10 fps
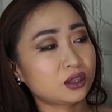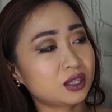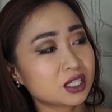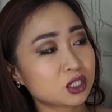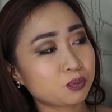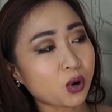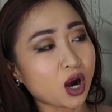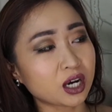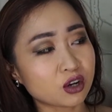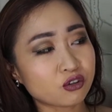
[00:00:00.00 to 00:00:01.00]
This
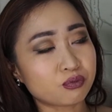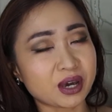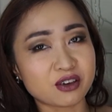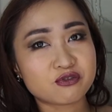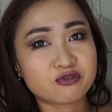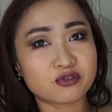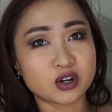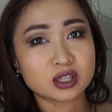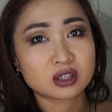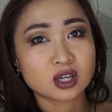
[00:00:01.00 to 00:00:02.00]
part of my foot